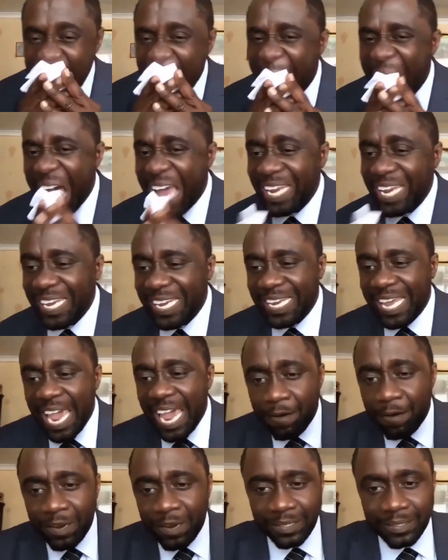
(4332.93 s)
and
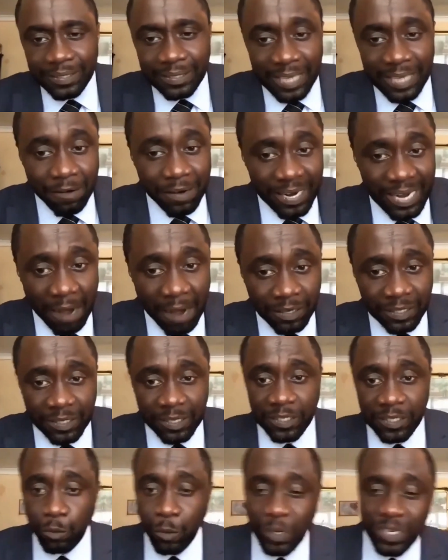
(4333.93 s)
inherit their
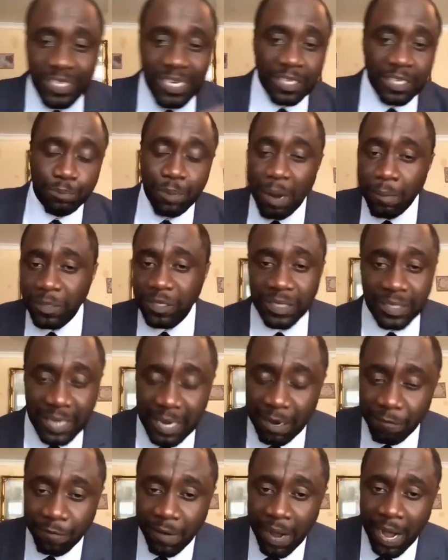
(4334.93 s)
inheritance, which He has promised to
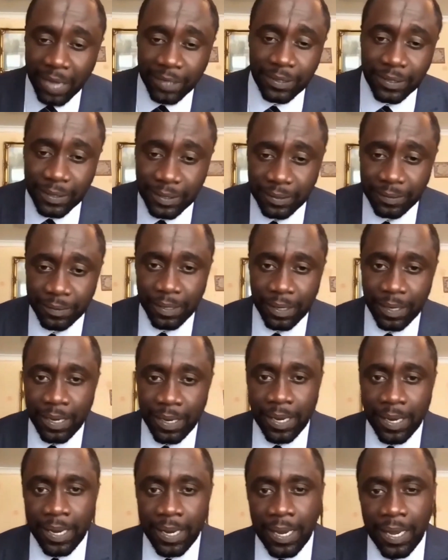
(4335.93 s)
their fathers.
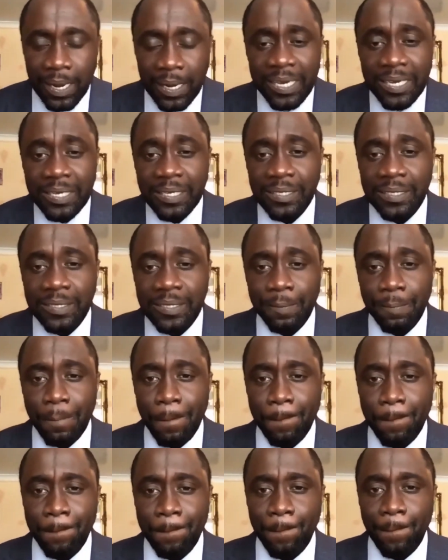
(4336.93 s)
Leaders,
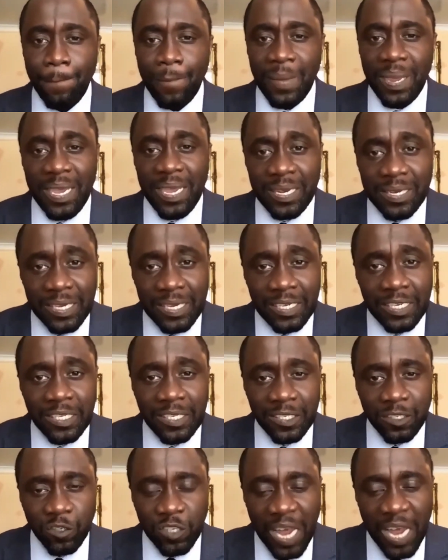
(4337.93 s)
in
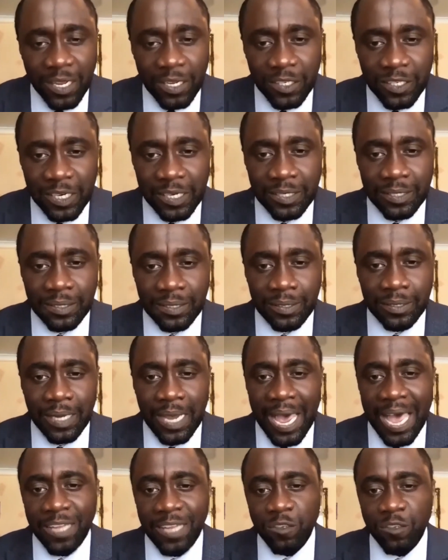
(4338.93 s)
these challenging
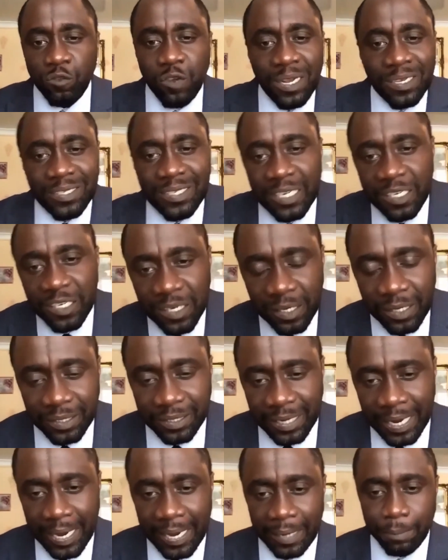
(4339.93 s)
and transitional
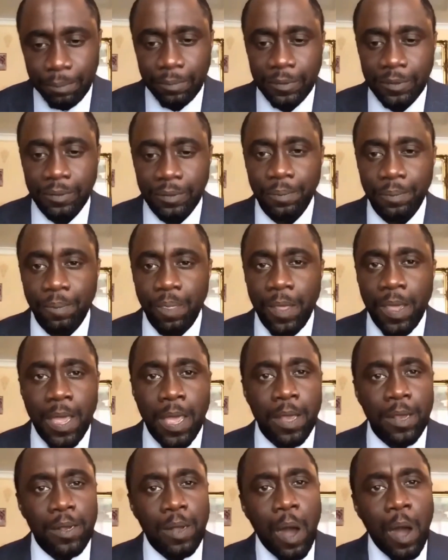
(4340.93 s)
times,
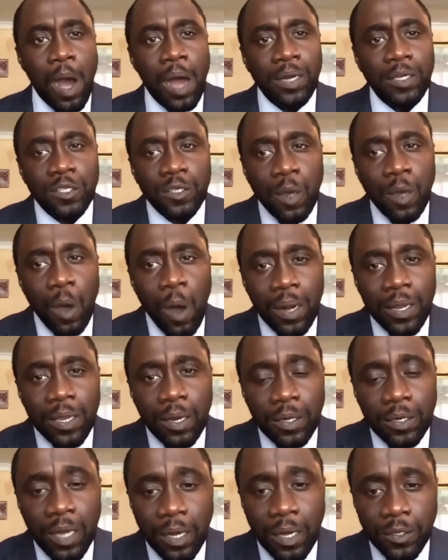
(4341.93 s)
God is calling
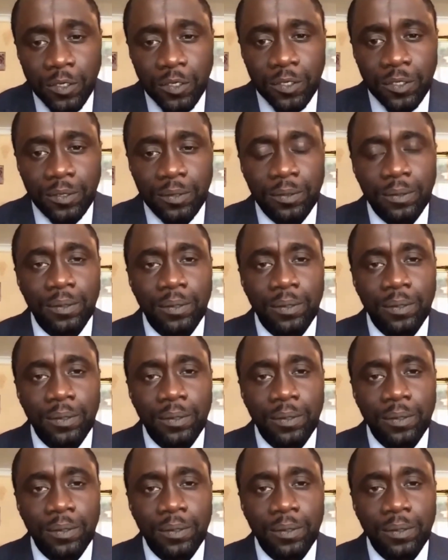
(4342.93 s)
on us